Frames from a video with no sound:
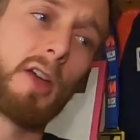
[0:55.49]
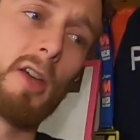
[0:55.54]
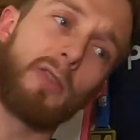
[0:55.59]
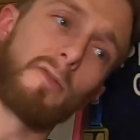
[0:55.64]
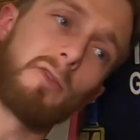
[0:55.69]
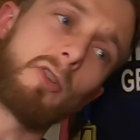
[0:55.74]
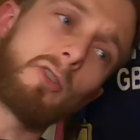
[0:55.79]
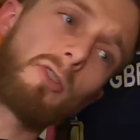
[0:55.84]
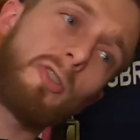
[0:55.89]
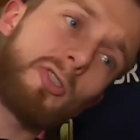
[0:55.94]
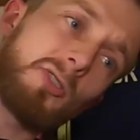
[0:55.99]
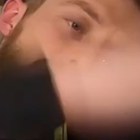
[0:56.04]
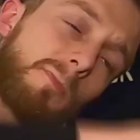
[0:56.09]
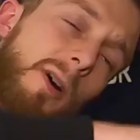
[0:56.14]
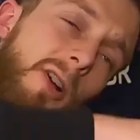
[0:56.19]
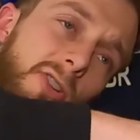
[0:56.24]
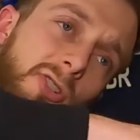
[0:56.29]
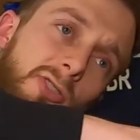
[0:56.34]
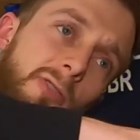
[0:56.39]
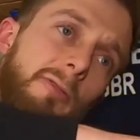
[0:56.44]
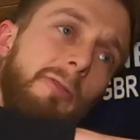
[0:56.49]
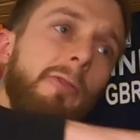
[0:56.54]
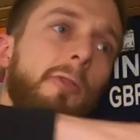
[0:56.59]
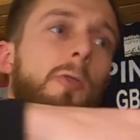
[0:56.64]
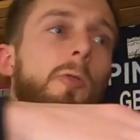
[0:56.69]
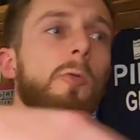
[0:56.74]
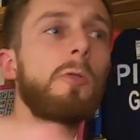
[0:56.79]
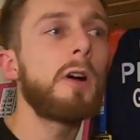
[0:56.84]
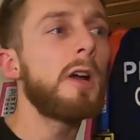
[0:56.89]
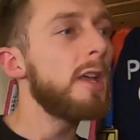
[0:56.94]
you've not got as much to
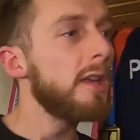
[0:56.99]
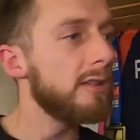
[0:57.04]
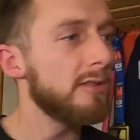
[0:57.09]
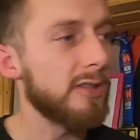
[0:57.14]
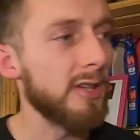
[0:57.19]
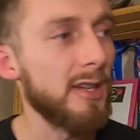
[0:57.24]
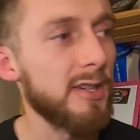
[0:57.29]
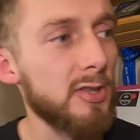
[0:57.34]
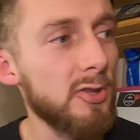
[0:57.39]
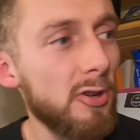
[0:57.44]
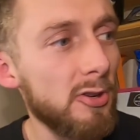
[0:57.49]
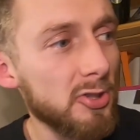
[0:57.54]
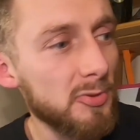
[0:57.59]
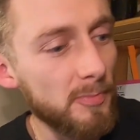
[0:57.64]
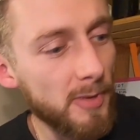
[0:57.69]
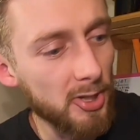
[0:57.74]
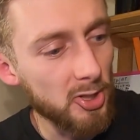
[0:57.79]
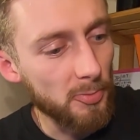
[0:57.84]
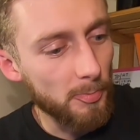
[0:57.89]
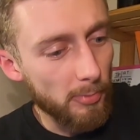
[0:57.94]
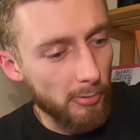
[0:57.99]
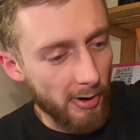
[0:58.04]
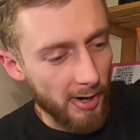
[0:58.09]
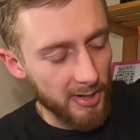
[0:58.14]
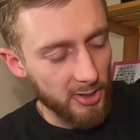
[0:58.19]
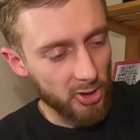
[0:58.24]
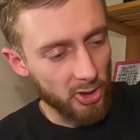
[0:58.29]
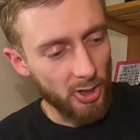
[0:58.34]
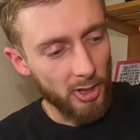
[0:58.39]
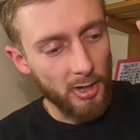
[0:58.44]
fall, so there's not as much
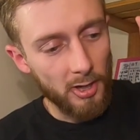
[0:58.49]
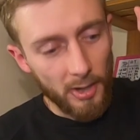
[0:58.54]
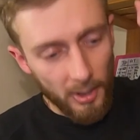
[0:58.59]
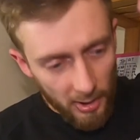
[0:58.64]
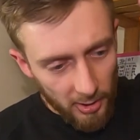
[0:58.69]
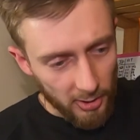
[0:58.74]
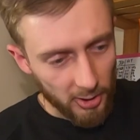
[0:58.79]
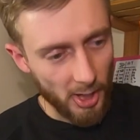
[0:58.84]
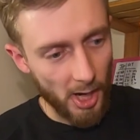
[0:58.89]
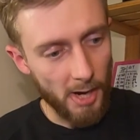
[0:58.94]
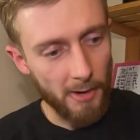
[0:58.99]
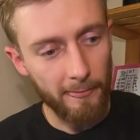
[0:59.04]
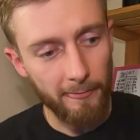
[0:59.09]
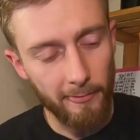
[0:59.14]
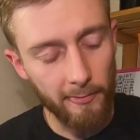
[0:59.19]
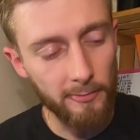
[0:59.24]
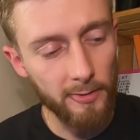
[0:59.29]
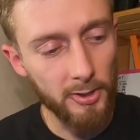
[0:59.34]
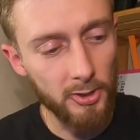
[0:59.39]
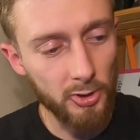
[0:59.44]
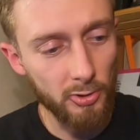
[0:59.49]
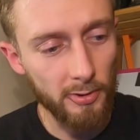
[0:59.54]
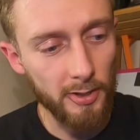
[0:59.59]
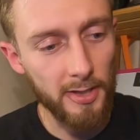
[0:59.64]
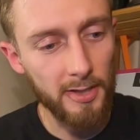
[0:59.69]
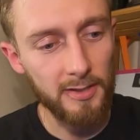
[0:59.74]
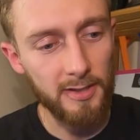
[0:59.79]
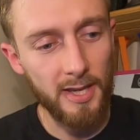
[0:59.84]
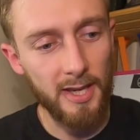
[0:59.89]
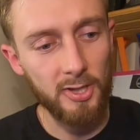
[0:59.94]
pressure going through the
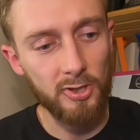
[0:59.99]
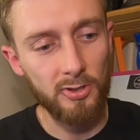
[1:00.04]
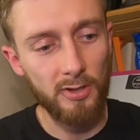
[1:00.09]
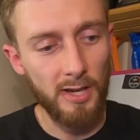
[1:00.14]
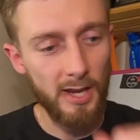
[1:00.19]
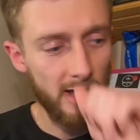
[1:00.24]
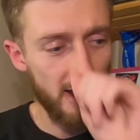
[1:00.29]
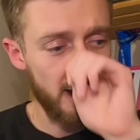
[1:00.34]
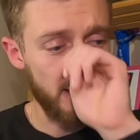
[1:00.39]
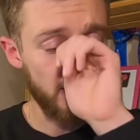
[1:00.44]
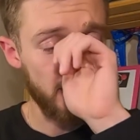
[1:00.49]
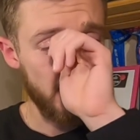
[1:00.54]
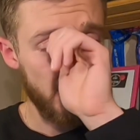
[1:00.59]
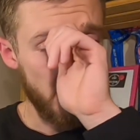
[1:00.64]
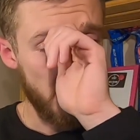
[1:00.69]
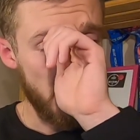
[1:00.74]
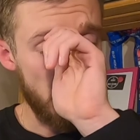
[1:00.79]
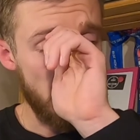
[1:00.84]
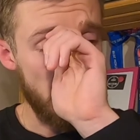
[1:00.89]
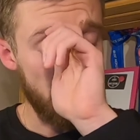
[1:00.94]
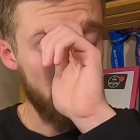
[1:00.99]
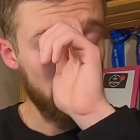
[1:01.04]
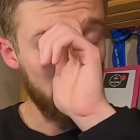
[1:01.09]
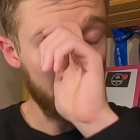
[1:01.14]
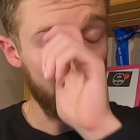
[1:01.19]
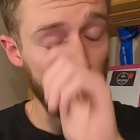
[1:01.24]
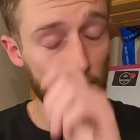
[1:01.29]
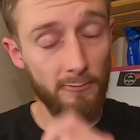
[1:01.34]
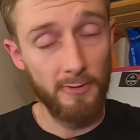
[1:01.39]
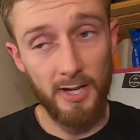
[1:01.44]
joints as you land. So
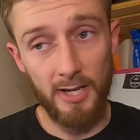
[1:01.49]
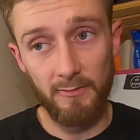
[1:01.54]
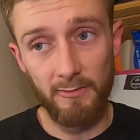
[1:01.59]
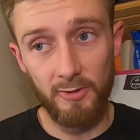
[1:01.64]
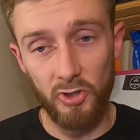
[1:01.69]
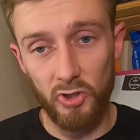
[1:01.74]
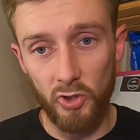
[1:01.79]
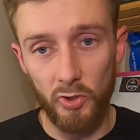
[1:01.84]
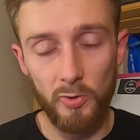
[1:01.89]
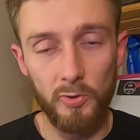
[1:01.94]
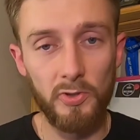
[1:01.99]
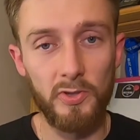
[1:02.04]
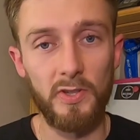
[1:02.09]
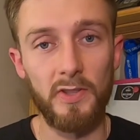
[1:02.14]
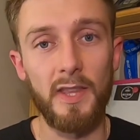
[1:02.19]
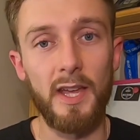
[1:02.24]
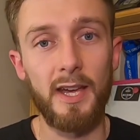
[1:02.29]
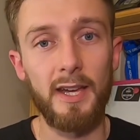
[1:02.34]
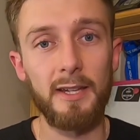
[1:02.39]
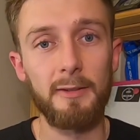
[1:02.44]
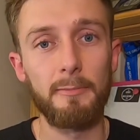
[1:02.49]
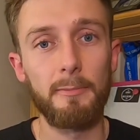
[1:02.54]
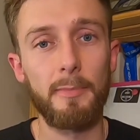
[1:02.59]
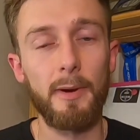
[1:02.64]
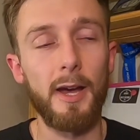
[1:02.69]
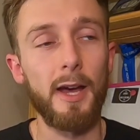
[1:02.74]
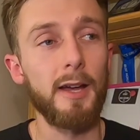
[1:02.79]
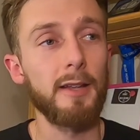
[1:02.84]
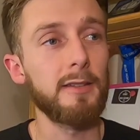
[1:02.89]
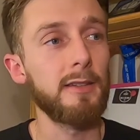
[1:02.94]
you're really reducing that
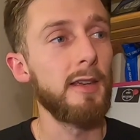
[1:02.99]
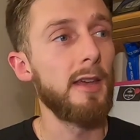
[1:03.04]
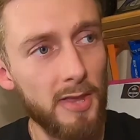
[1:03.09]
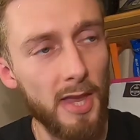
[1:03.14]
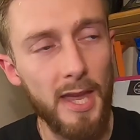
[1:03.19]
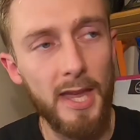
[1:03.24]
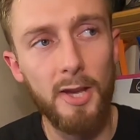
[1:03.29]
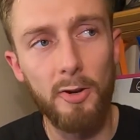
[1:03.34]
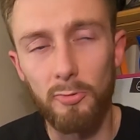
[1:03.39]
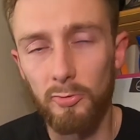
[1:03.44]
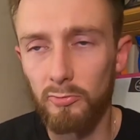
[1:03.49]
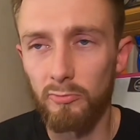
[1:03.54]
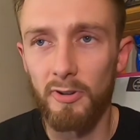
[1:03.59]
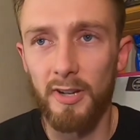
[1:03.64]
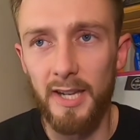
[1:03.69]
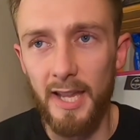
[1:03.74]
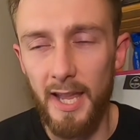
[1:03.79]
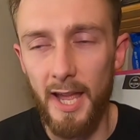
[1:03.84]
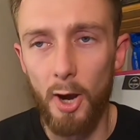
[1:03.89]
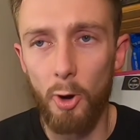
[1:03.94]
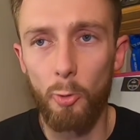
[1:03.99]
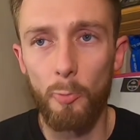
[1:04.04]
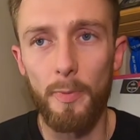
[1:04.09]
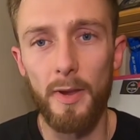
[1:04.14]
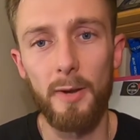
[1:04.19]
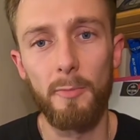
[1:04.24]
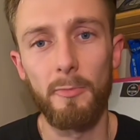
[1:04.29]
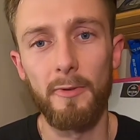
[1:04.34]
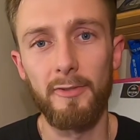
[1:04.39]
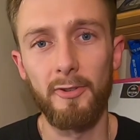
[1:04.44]
impact. The heel's really
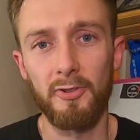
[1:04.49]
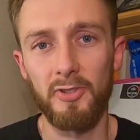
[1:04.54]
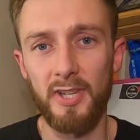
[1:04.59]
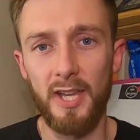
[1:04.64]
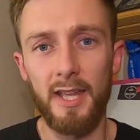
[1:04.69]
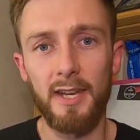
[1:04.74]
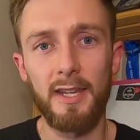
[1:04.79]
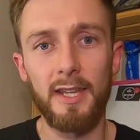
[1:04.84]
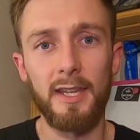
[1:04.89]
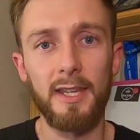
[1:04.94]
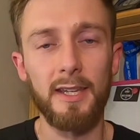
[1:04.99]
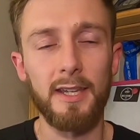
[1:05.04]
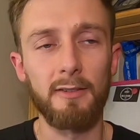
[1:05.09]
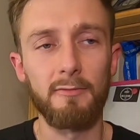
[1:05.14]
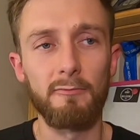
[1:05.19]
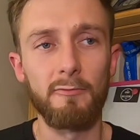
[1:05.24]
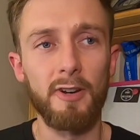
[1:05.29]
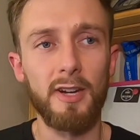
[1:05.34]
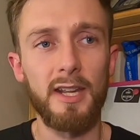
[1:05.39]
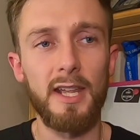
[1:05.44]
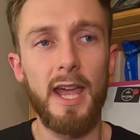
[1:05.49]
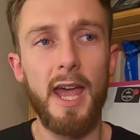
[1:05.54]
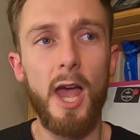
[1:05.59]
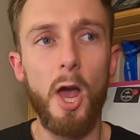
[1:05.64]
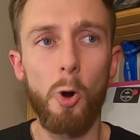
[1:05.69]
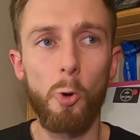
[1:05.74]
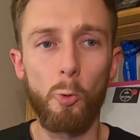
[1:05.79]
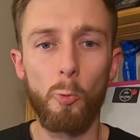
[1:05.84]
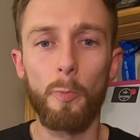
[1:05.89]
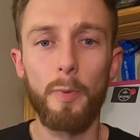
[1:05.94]
helping with your technique and really
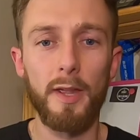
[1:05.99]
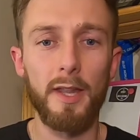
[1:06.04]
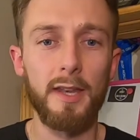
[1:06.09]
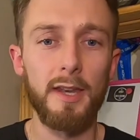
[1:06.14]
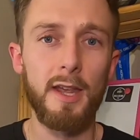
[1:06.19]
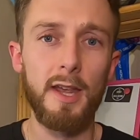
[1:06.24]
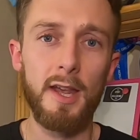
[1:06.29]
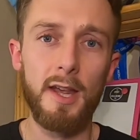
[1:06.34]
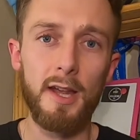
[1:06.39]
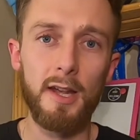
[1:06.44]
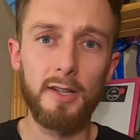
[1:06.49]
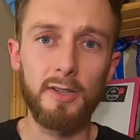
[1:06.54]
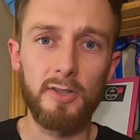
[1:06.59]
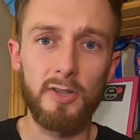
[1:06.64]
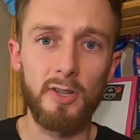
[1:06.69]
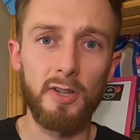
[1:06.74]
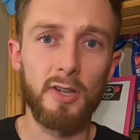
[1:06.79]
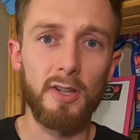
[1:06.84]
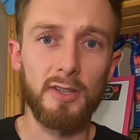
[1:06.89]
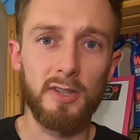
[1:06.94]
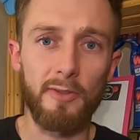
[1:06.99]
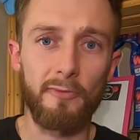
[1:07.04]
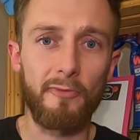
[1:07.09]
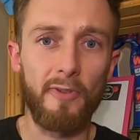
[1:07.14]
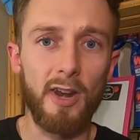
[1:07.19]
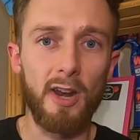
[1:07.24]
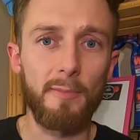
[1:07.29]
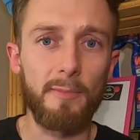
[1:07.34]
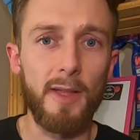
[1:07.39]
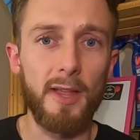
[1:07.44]
helping to
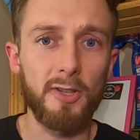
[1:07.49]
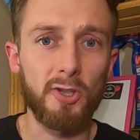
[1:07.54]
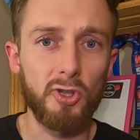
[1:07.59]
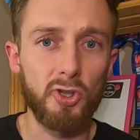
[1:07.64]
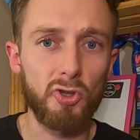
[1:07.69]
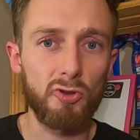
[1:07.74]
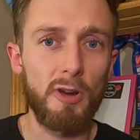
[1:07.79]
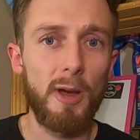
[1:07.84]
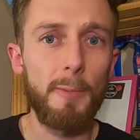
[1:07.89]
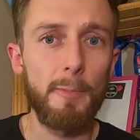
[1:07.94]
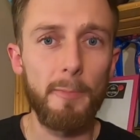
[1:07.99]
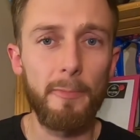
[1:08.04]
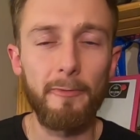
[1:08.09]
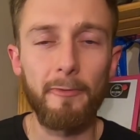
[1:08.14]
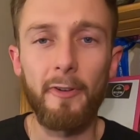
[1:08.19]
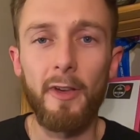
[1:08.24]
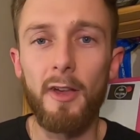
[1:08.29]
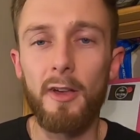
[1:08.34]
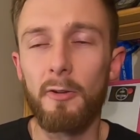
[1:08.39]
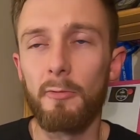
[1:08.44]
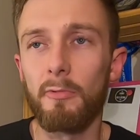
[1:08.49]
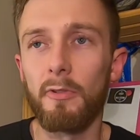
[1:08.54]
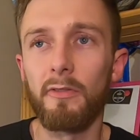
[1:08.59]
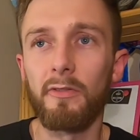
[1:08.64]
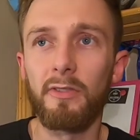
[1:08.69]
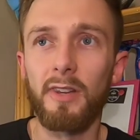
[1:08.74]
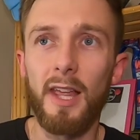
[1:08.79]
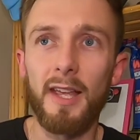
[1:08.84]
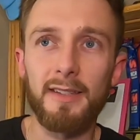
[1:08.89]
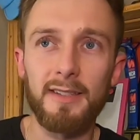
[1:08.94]
develop that strength with
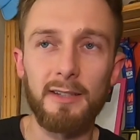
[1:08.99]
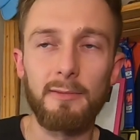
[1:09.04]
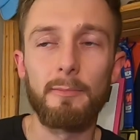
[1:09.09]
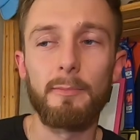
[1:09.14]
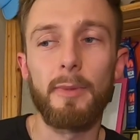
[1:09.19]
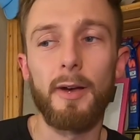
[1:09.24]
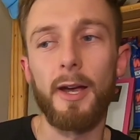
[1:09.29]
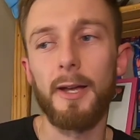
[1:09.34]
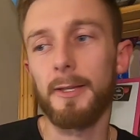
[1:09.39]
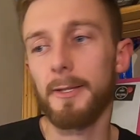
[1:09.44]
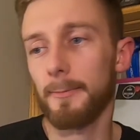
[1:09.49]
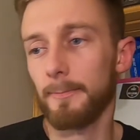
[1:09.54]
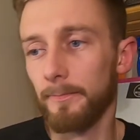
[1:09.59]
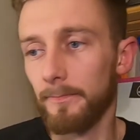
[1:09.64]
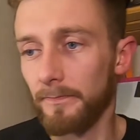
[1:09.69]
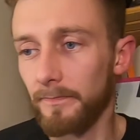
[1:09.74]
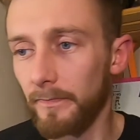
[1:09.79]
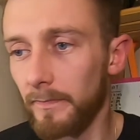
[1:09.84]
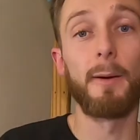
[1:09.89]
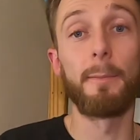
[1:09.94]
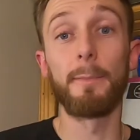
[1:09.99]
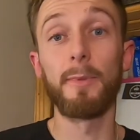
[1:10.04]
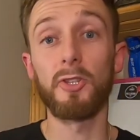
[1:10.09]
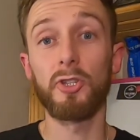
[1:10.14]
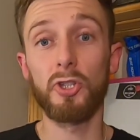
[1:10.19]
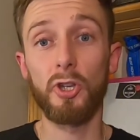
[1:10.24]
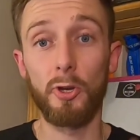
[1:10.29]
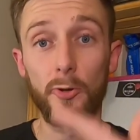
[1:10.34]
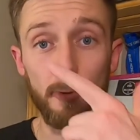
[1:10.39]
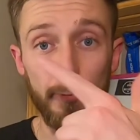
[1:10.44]
less impact. Number
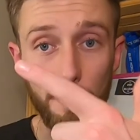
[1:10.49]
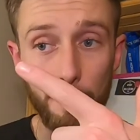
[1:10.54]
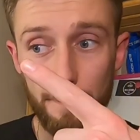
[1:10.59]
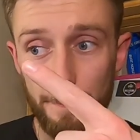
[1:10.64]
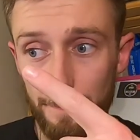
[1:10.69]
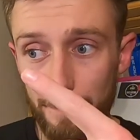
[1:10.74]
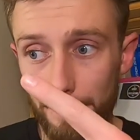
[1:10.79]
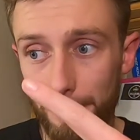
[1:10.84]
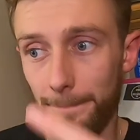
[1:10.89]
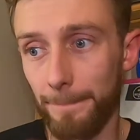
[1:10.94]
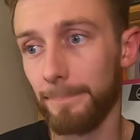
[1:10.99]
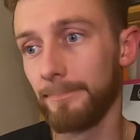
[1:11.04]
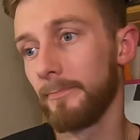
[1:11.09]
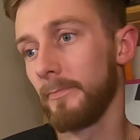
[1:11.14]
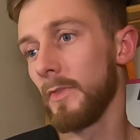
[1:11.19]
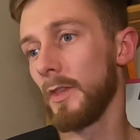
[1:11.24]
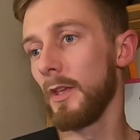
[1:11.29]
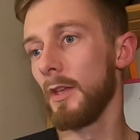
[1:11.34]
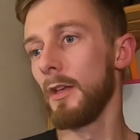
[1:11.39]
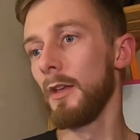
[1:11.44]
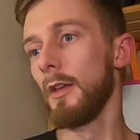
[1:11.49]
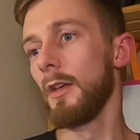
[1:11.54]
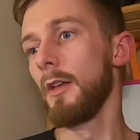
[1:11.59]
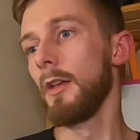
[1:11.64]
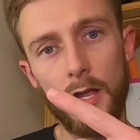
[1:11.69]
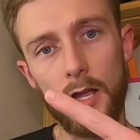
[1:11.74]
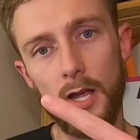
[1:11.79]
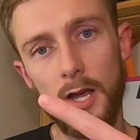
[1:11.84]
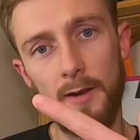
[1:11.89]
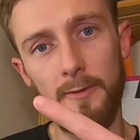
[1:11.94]
2,
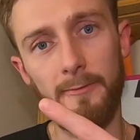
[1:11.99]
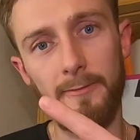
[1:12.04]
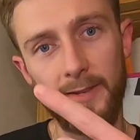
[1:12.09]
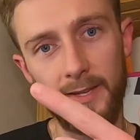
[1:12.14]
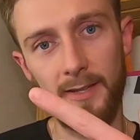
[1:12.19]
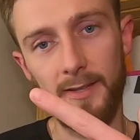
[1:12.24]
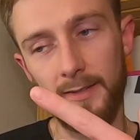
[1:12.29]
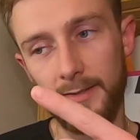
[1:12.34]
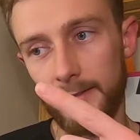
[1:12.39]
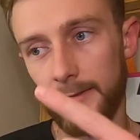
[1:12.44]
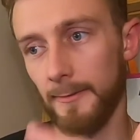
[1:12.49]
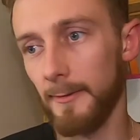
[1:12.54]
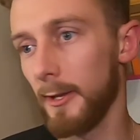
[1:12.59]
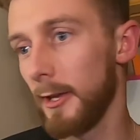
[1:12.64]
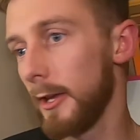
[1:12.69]
gun fingers.